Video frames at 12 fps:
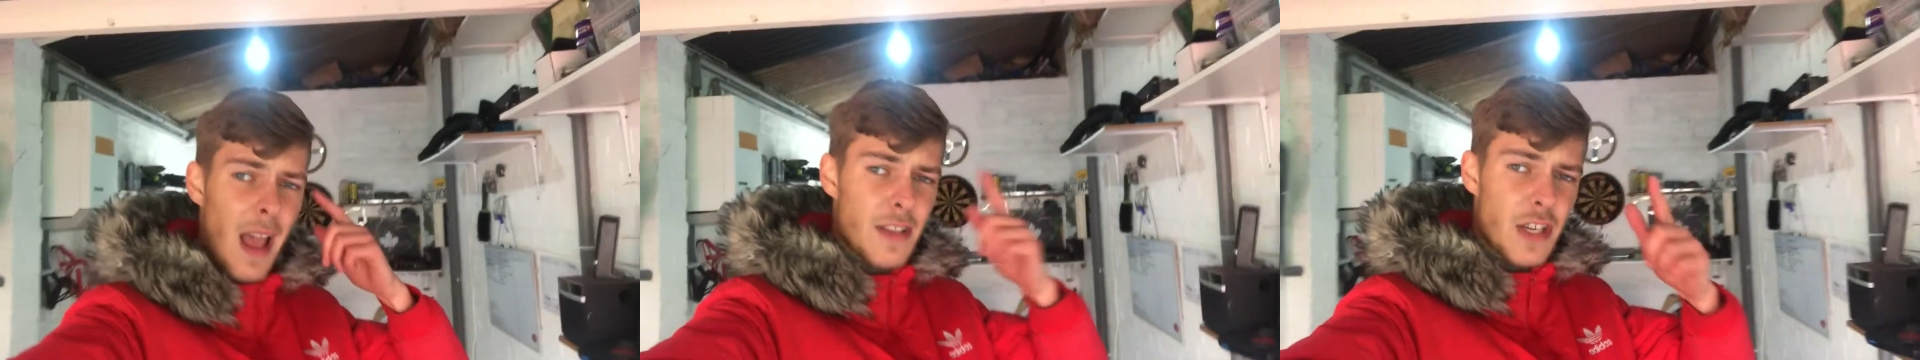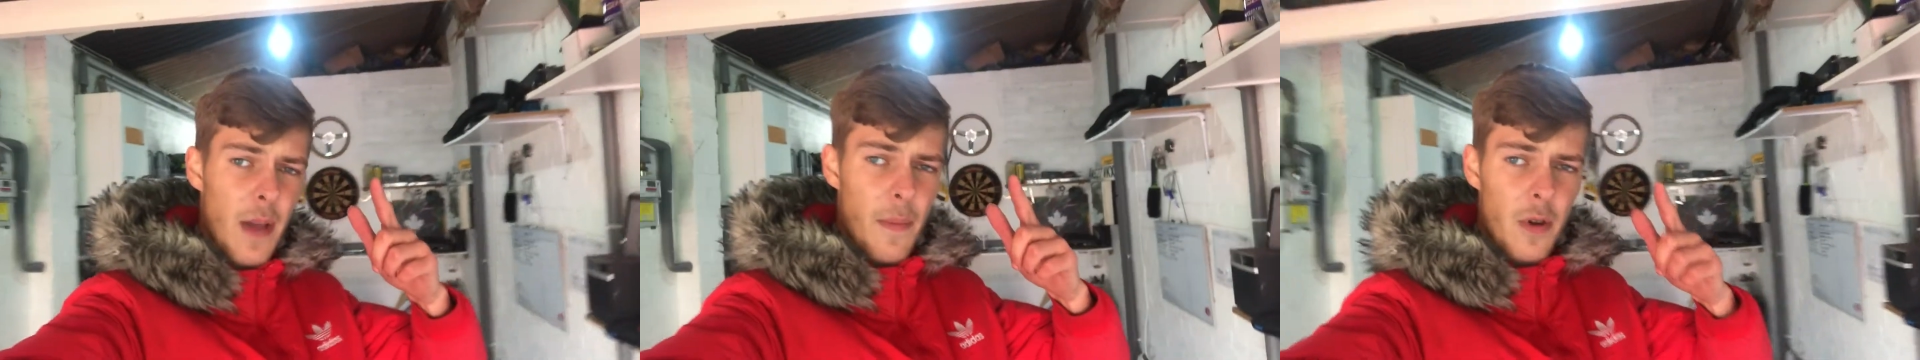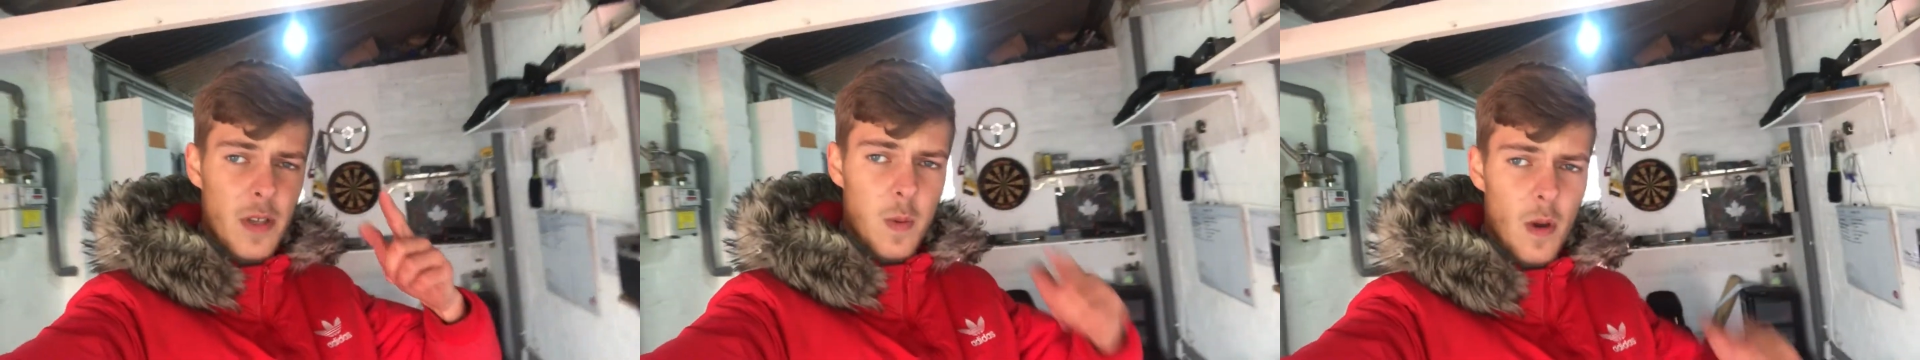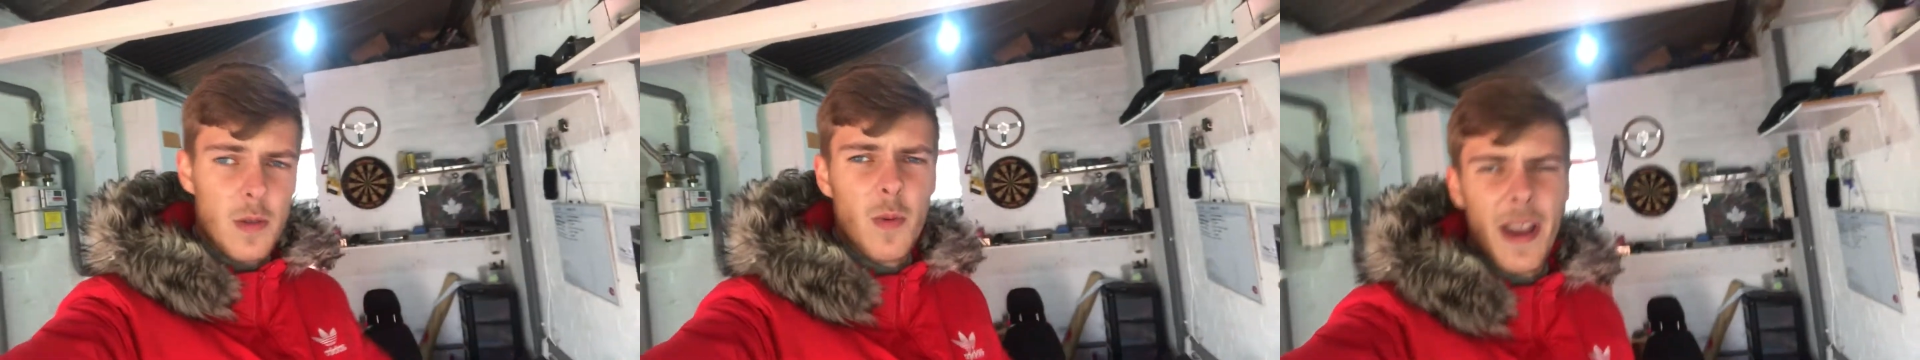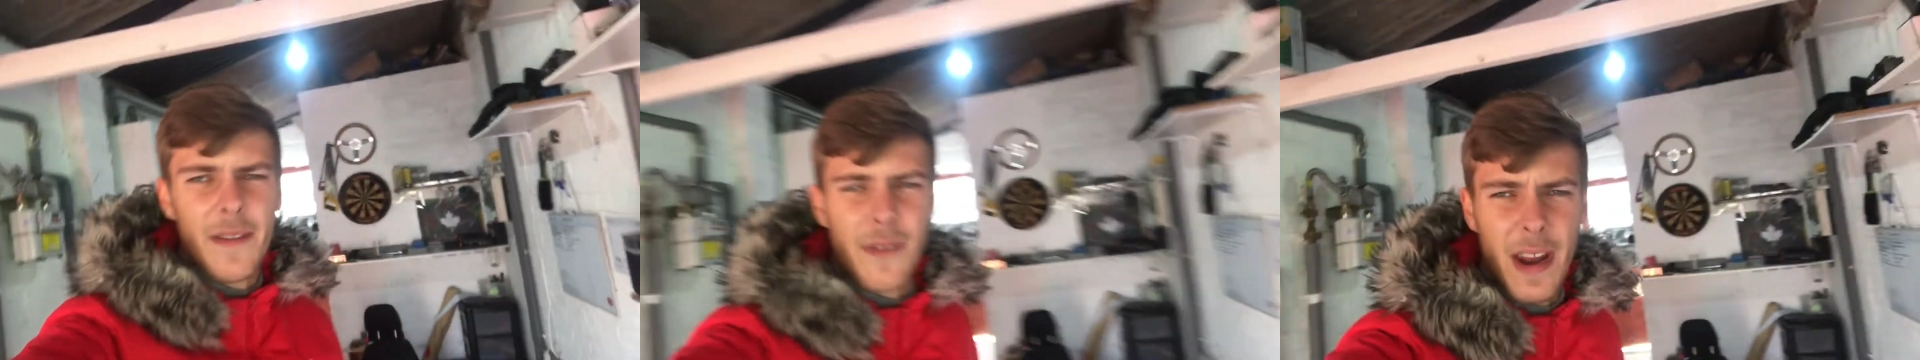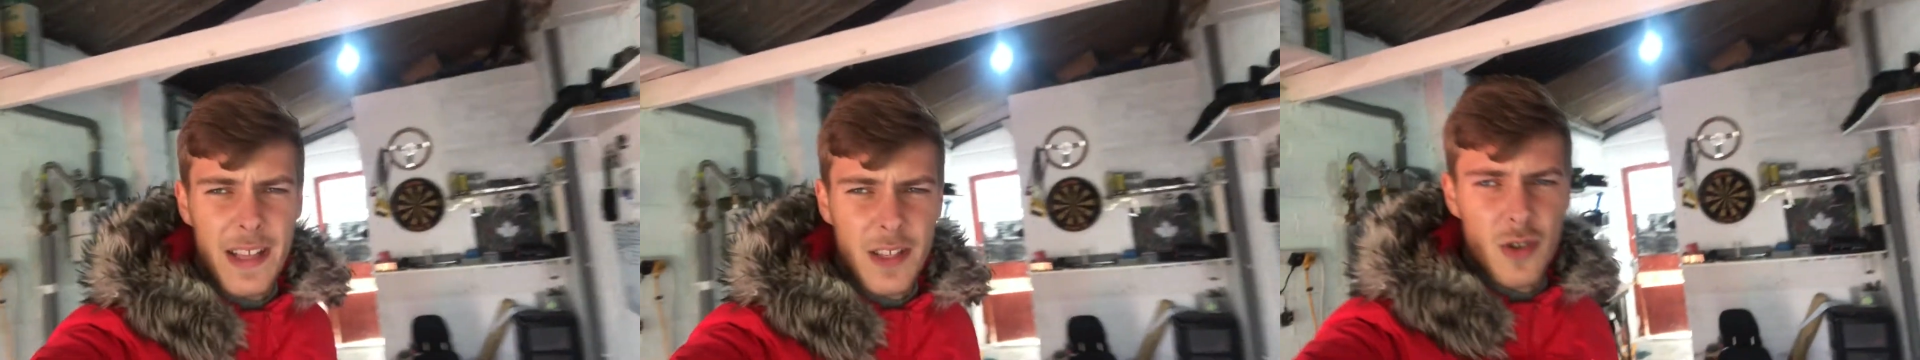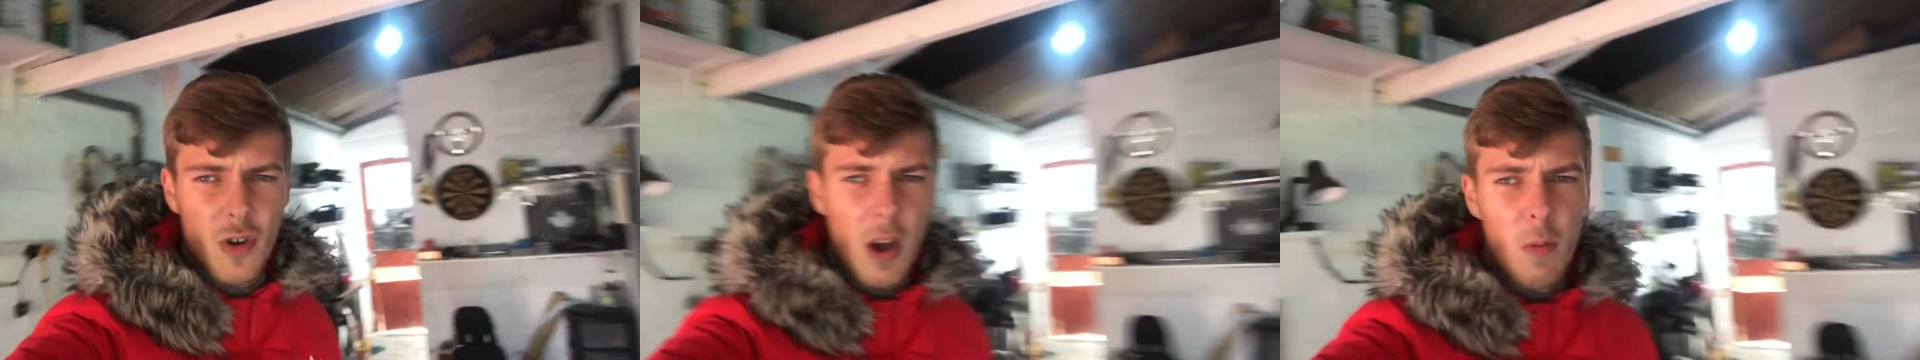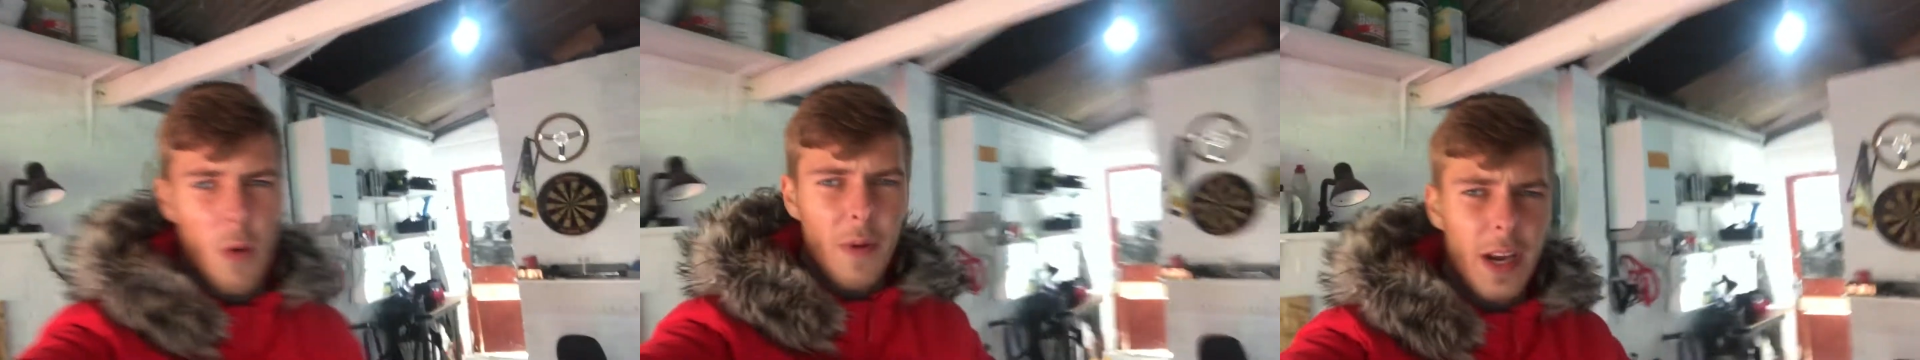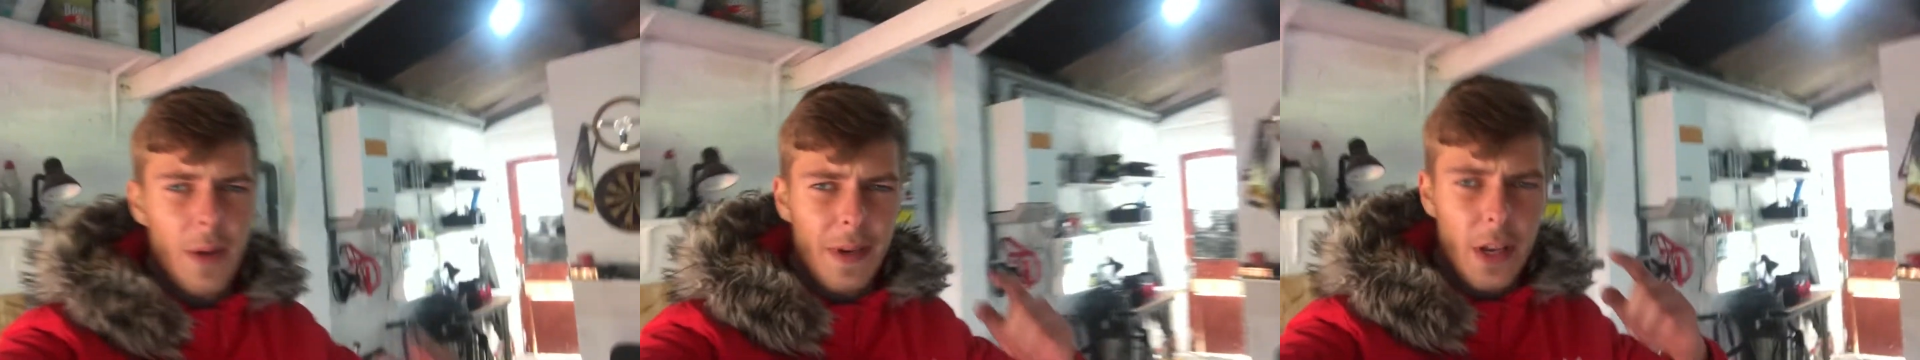And yeah, boys, whilst we're waiting for that to dry, what we're going to be